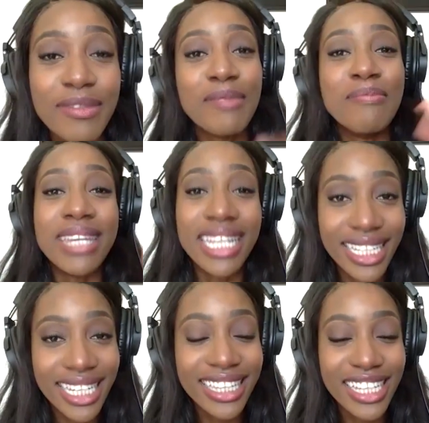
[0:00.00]
the
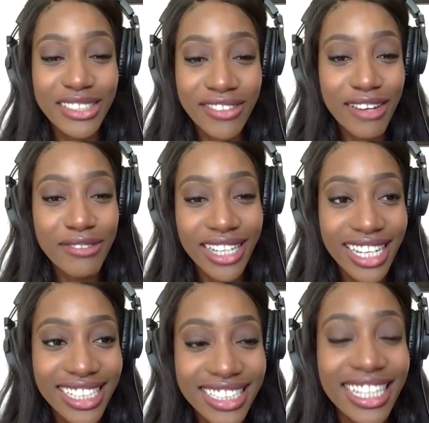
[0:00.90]
media thinks of
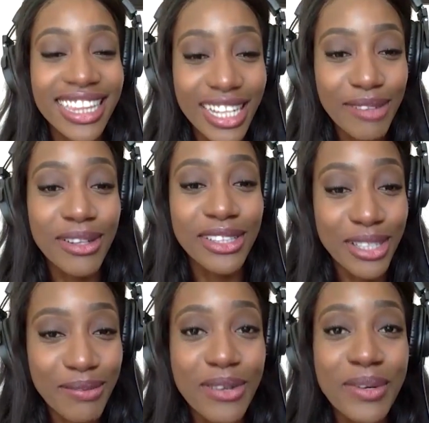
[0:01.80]
Africans, they yeah. think about
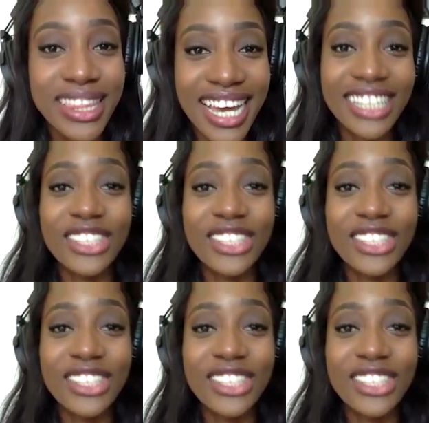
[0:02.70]
someone with that